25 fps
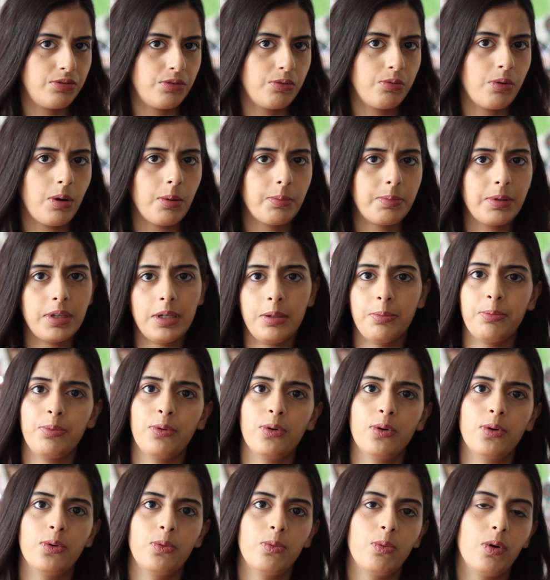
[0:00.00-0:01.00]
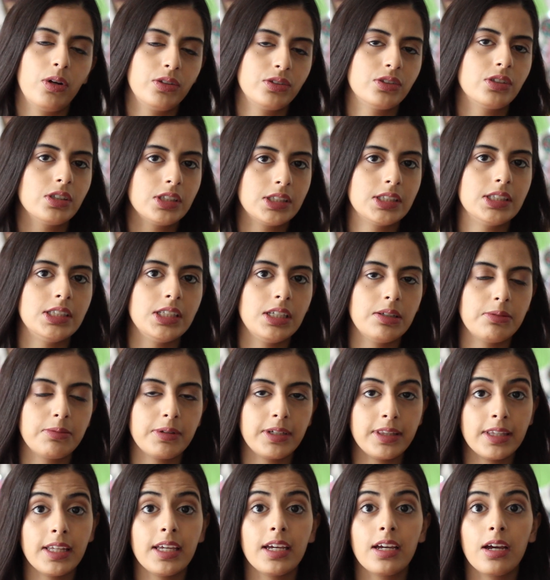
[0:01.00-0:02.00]
what people want to see
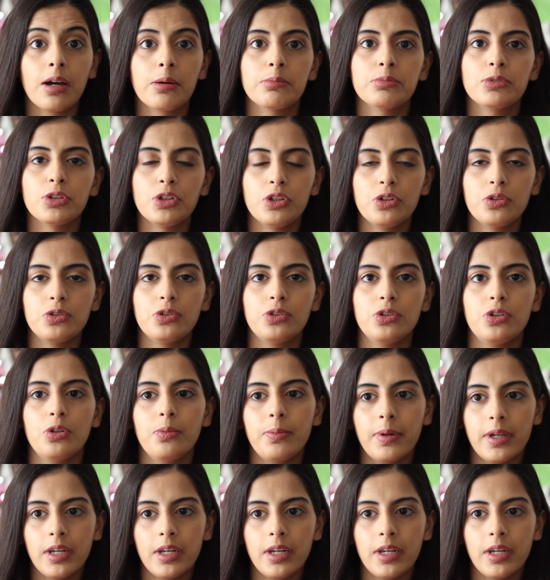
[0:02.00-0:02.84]
when they come to YouTube,